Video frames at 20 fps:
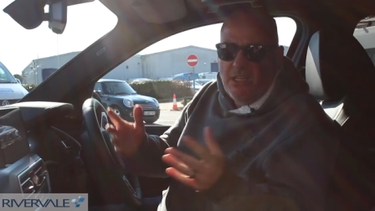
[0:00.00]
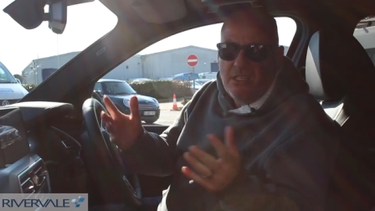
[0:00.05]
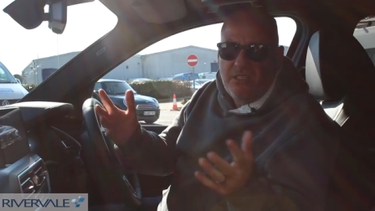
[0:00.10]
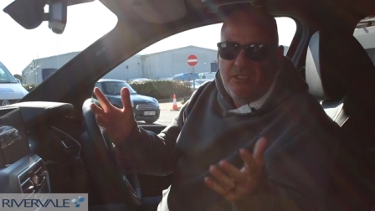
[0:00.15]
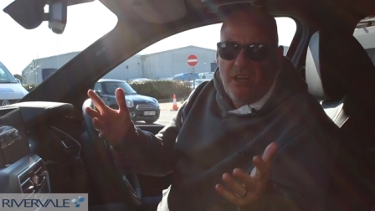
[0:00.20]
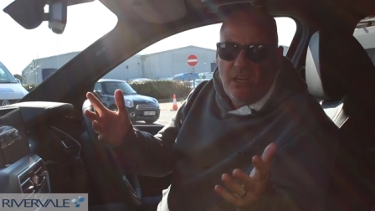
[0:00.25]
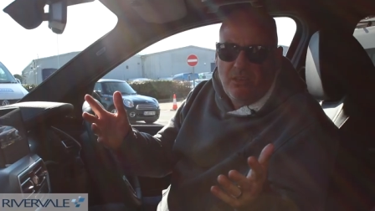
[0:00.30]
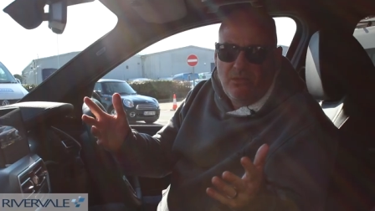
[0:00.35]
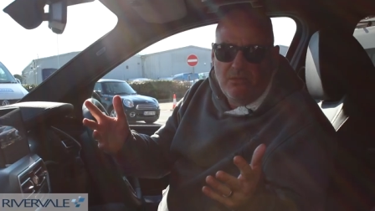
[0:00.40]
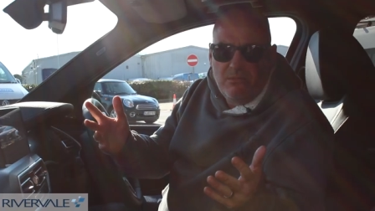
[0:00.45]

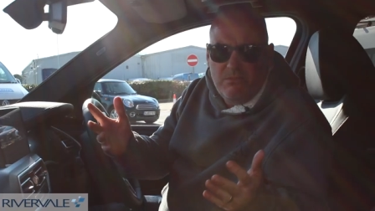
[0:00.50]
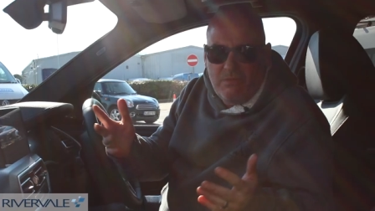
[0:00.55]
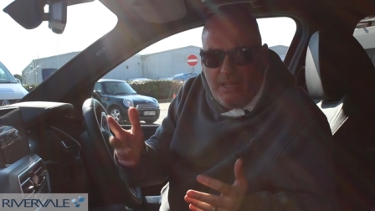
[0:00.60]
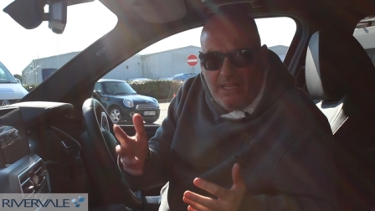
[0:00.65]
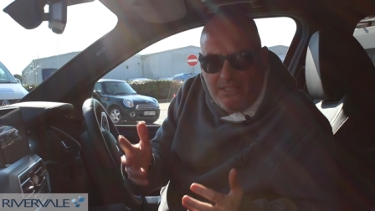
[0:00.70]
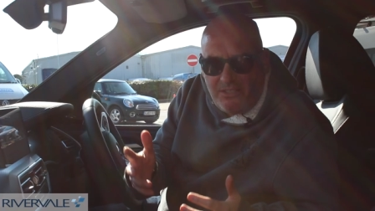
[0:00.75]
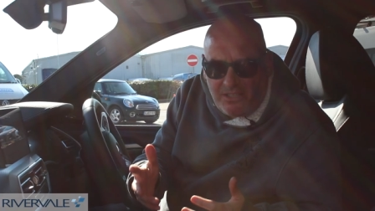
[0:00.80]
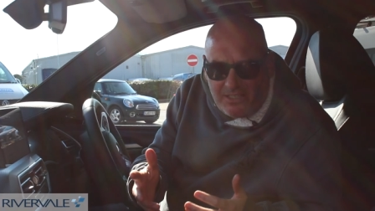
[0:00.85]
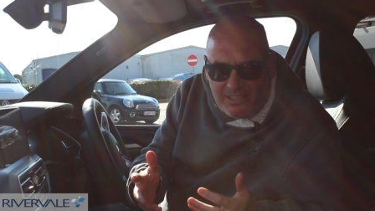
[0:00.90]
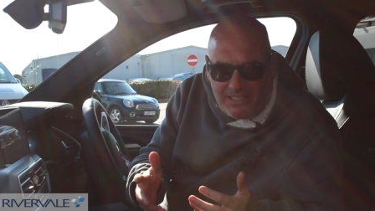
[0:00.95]
So,
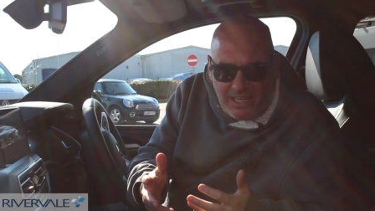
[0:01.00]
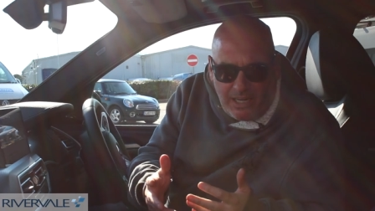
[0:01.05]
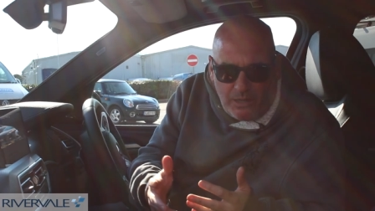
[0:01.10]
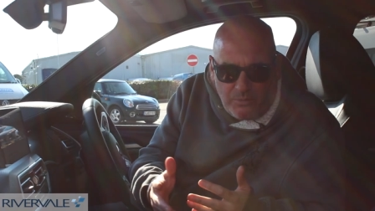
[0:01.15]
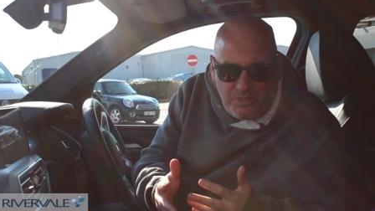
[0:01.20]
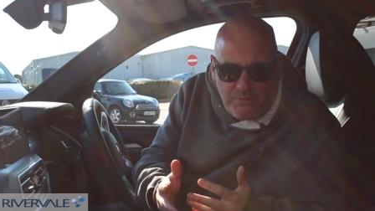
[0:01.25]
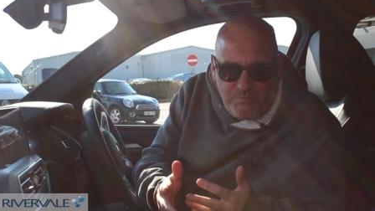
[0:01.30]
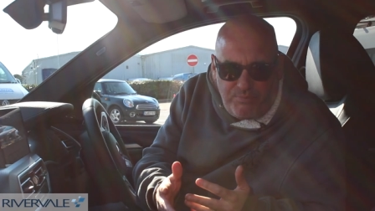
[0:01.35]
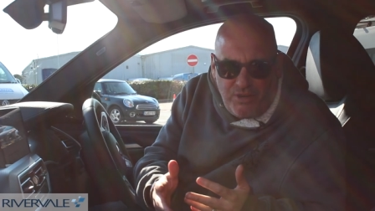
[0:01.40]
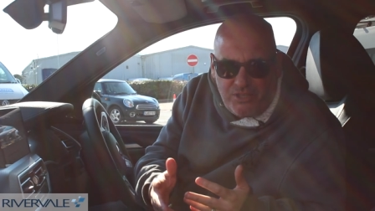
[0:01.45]
as you can tell, I
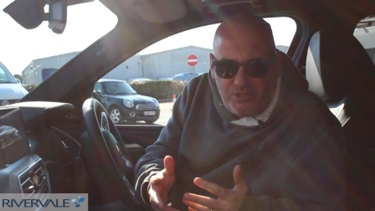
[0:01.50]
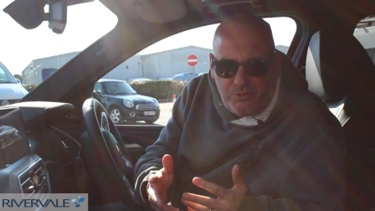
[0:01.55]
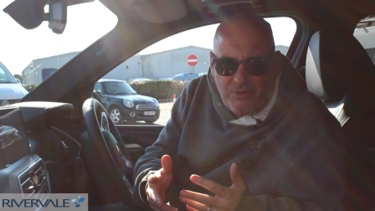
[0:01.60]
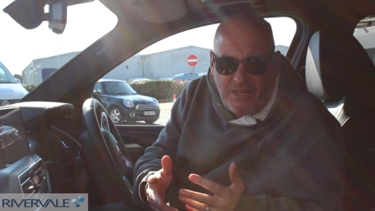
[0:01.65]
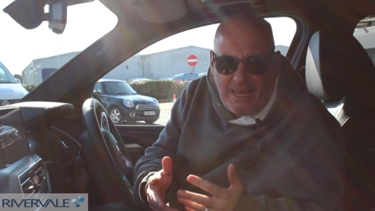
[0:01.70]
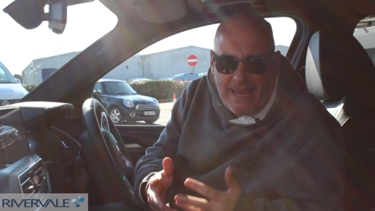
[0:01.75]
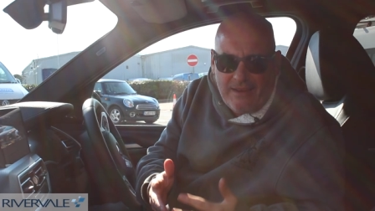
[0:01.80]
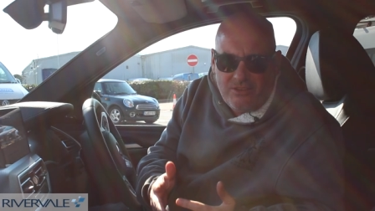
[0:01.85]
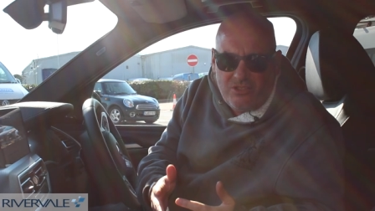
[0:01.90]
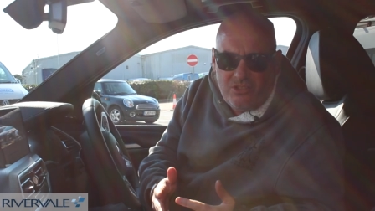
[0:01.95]
was impressed with
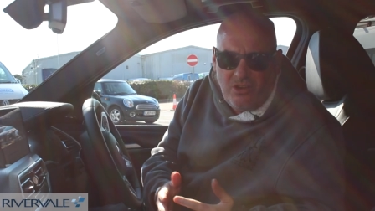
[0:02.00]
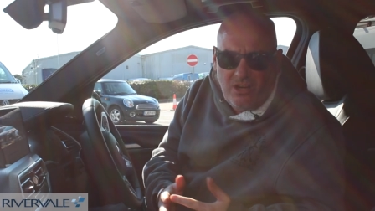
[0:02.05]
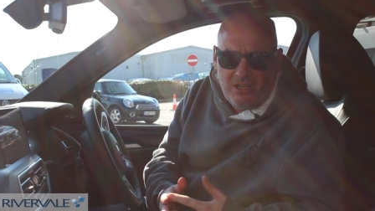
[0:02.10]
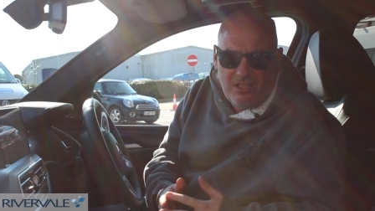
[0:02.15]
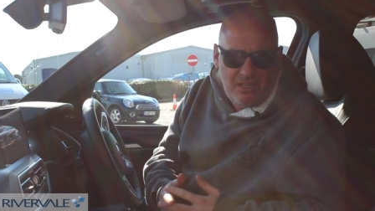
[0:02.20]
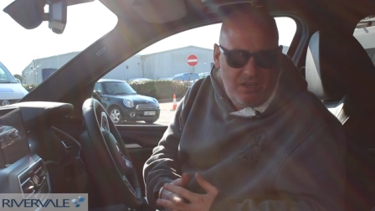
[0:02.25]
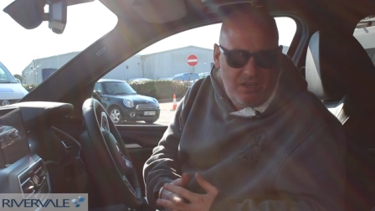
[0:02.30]
the outside